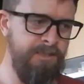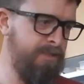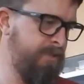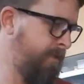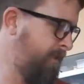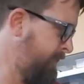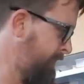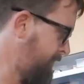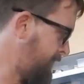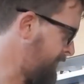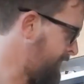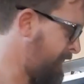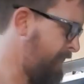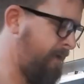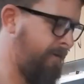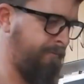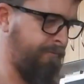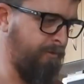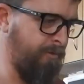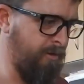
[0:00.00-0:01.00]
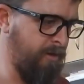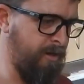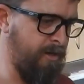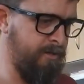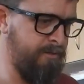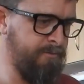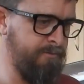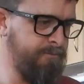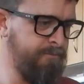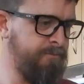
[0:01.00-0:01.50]
in the air
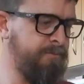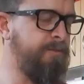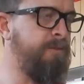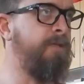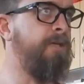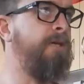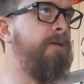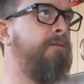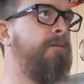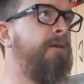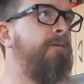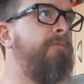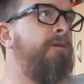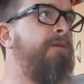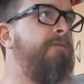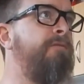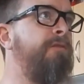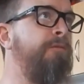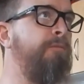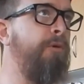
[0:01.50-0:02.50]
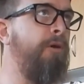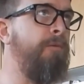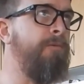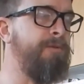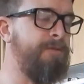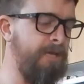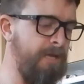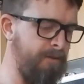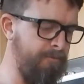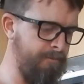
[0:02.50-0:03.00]
fryer. Get ready for the
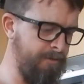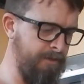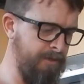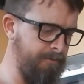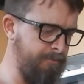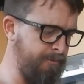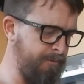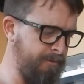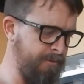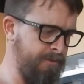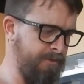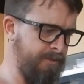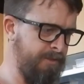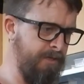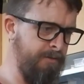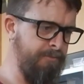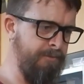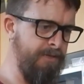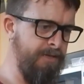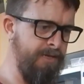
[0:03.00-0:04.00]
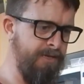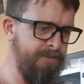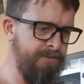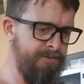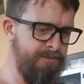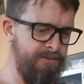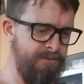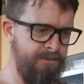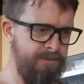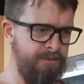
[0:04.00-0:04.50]
Bombers game in a couple of
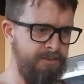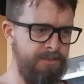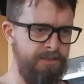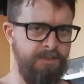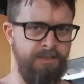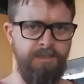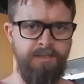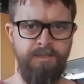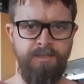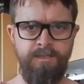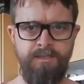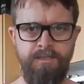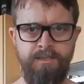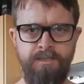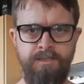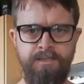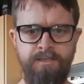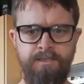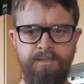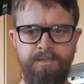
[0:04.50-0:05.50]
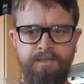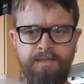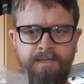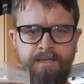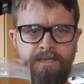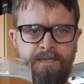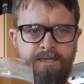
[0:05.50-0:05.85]
hours. And